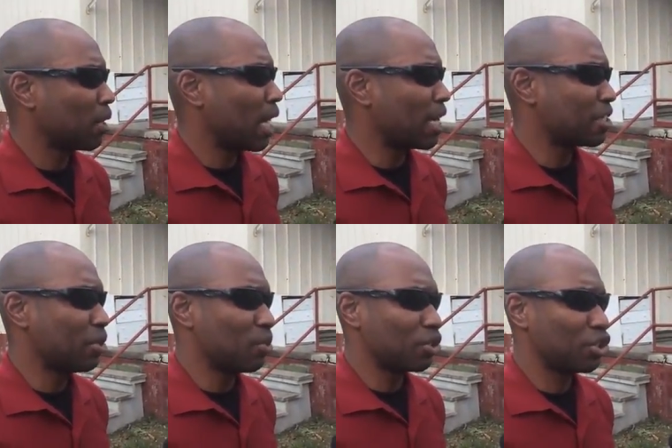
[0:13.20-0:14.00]
As he
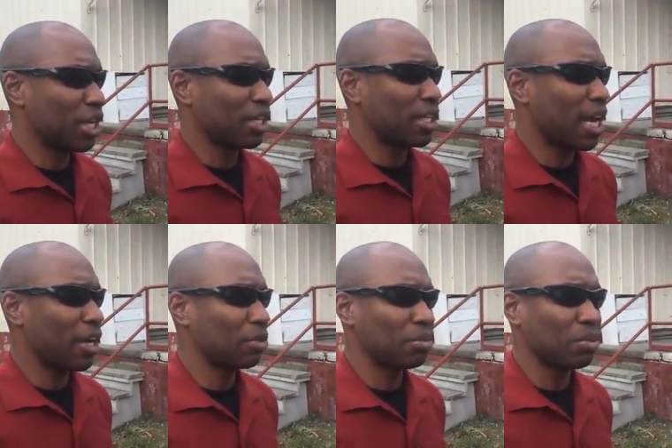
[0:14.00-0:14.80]
was checked
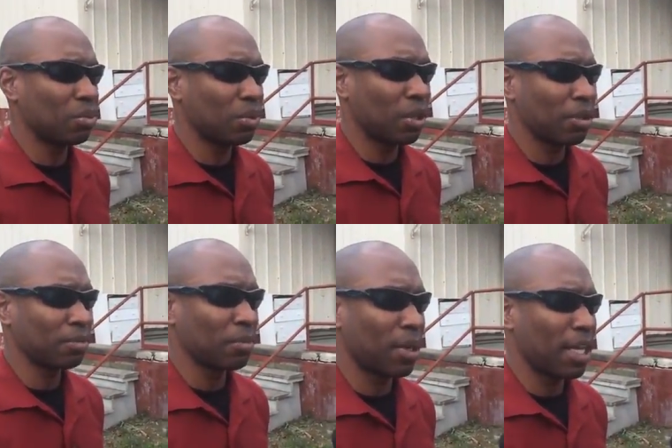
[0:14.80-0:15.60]
out um,
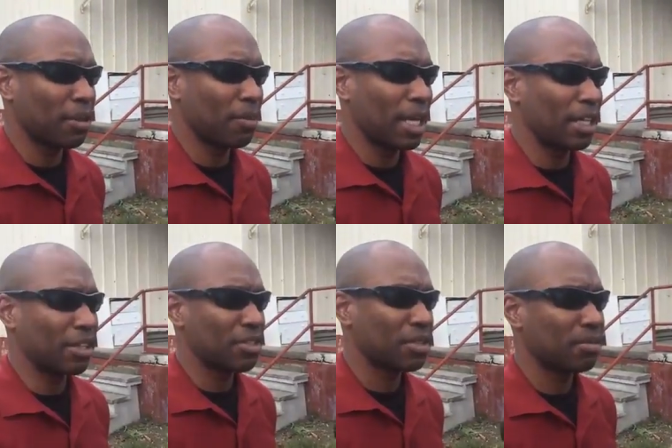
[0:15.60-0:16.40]
by the
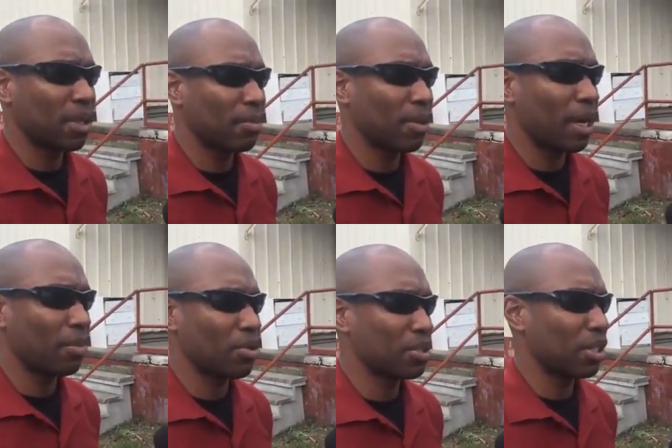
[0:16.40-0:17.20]
medics, by
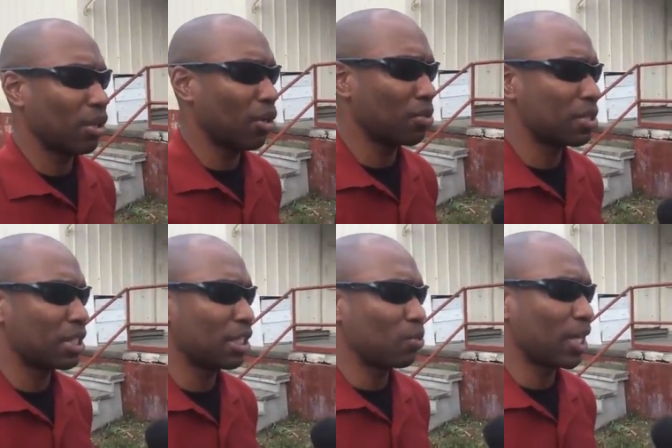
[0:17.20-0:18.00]
personnel on
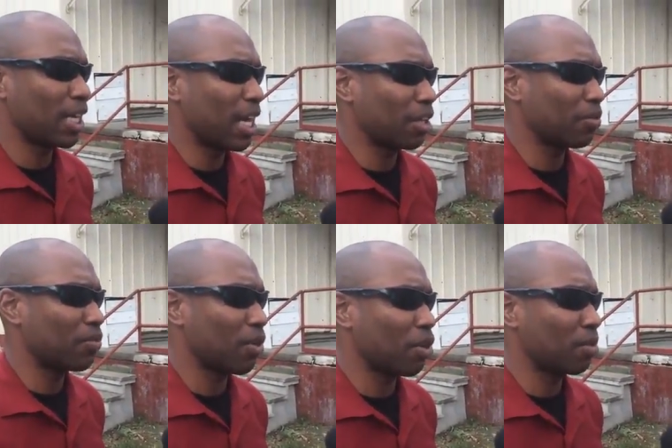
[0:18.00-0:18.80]
scene, we cannot
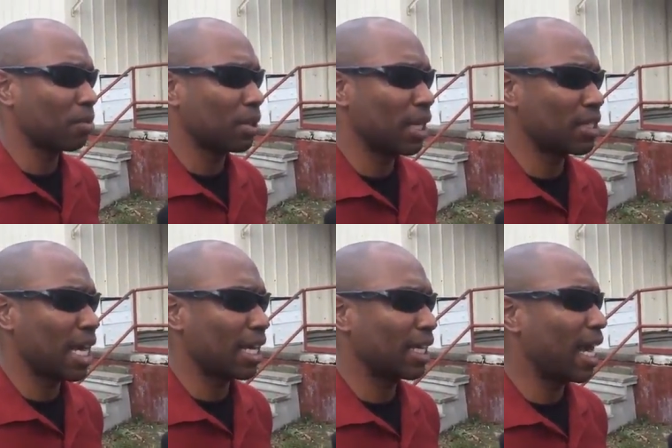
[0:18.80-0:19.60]
confirm
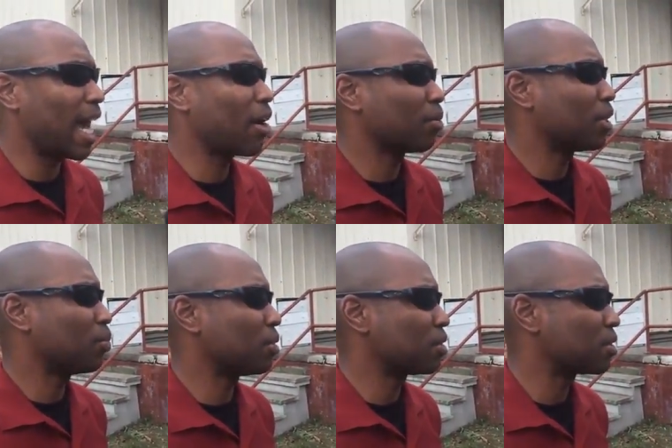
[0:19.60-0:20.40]
exactly how he
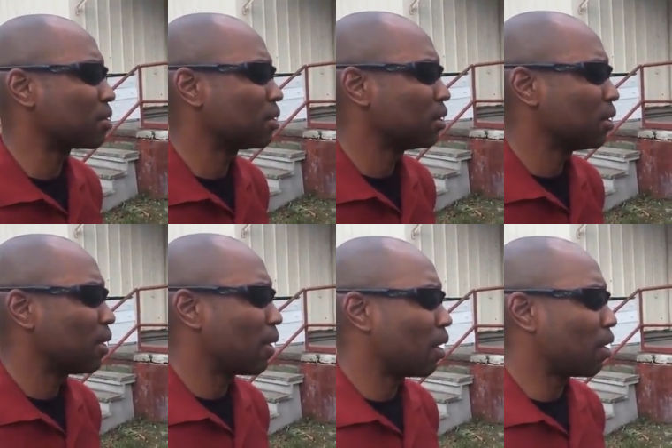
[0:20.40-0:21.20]
was
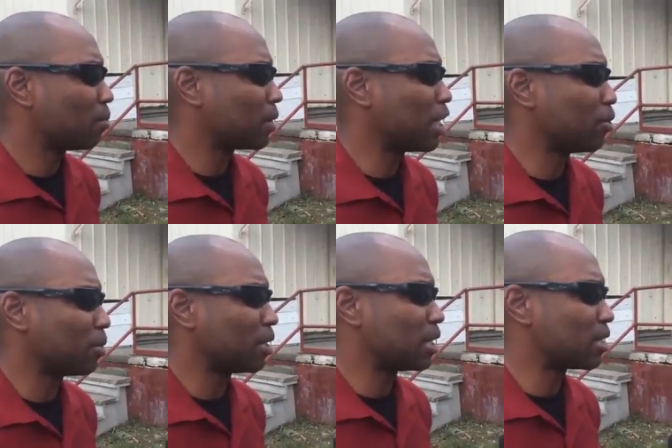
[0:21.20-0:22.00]
um,
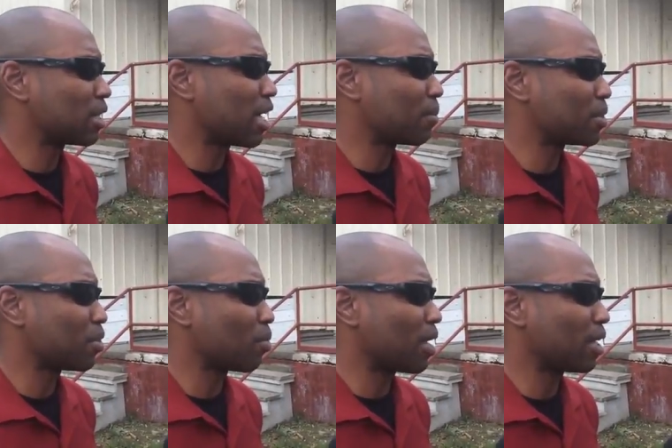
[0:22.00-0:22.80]
killed at this time.
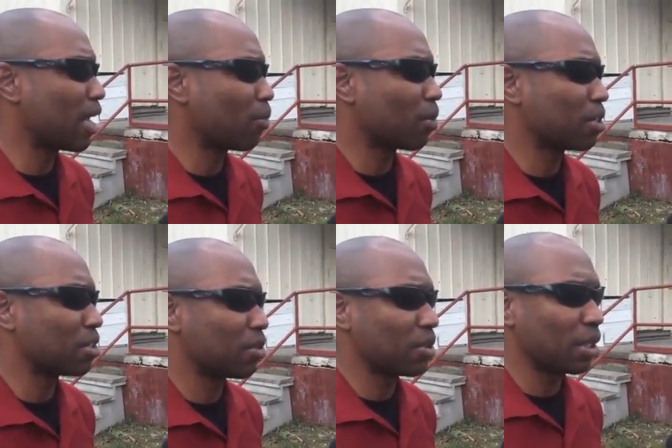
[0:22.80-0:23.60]
So right now, we're
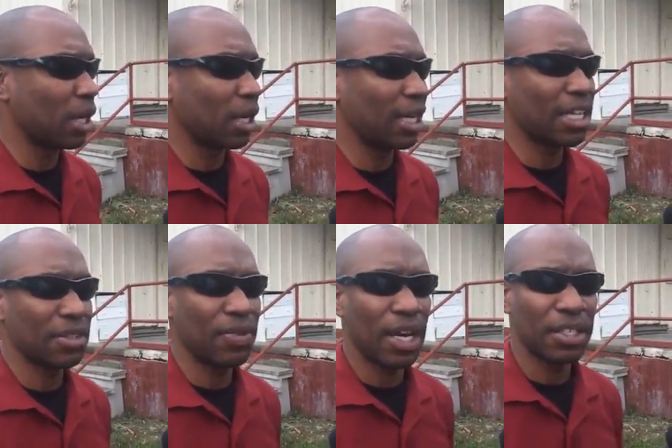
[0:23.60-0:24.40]
considering an
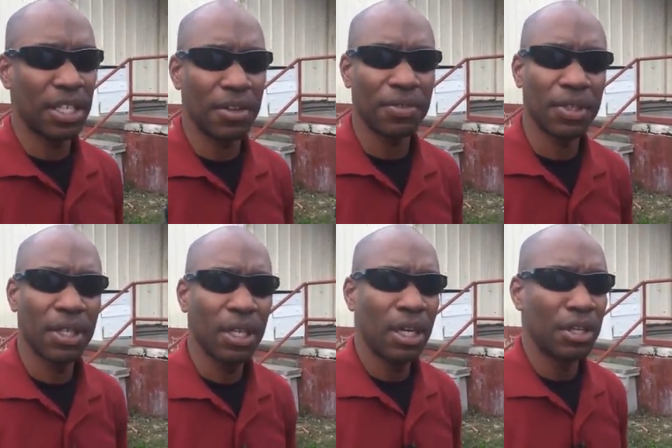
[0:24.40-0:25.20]
unclassified death
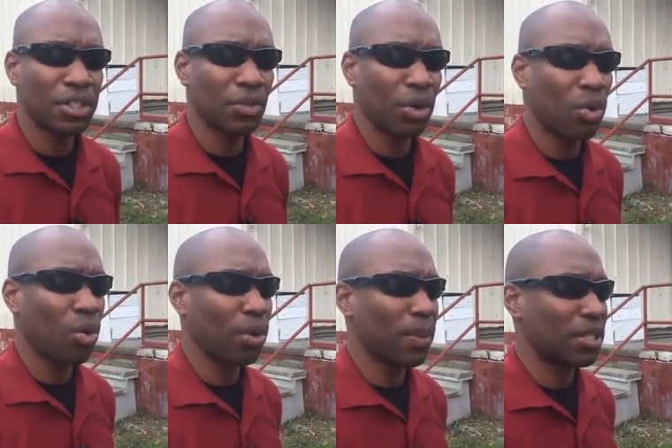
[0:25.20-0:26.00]
until the
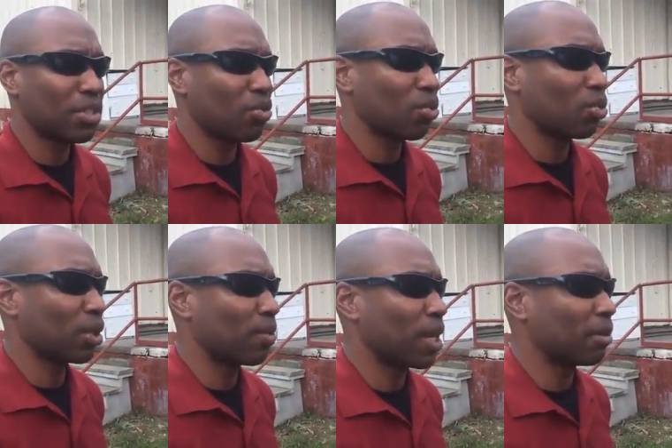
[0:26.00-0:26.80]
coroner makes their
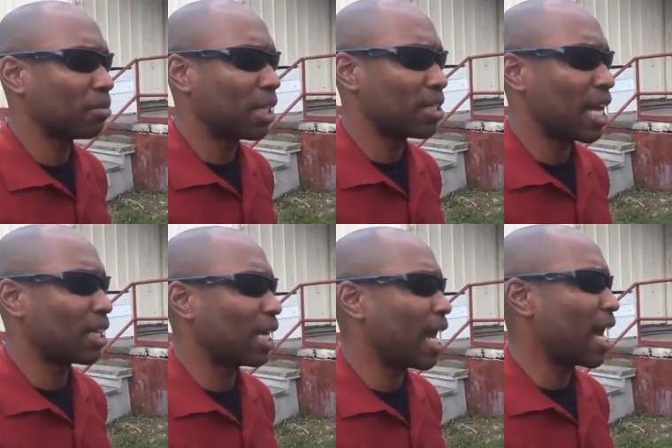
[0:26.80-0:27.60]
ruling about
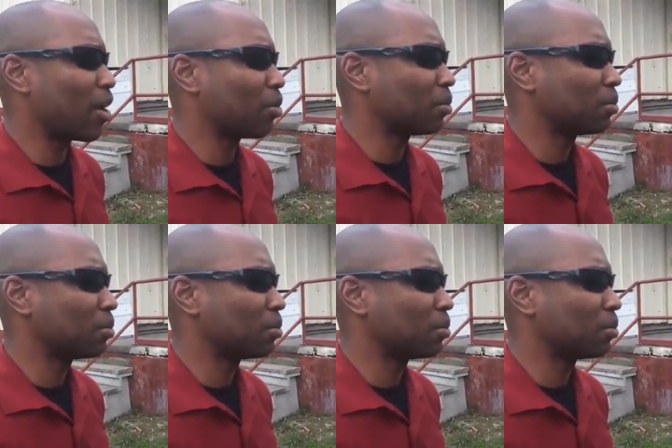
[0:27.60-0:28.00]
exactly how